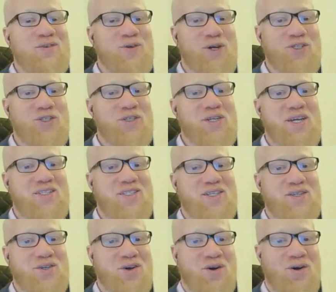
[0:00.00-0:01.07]
Russian
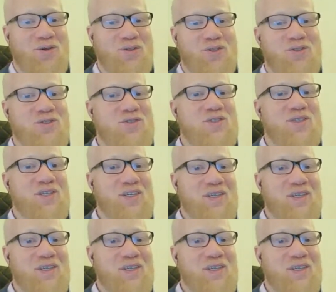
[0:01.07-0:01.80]
nesting dolls.